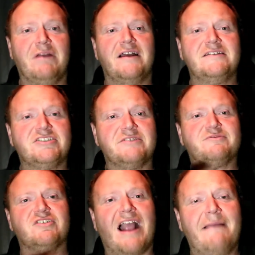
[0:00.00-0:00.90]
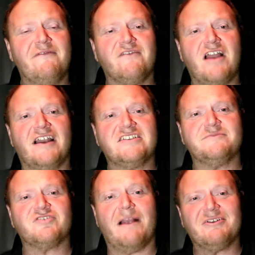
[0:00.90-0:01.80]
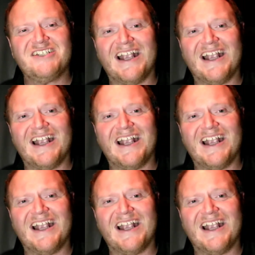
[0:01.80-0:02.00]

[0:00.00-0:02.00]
button, subscribe if you're not a subscriber.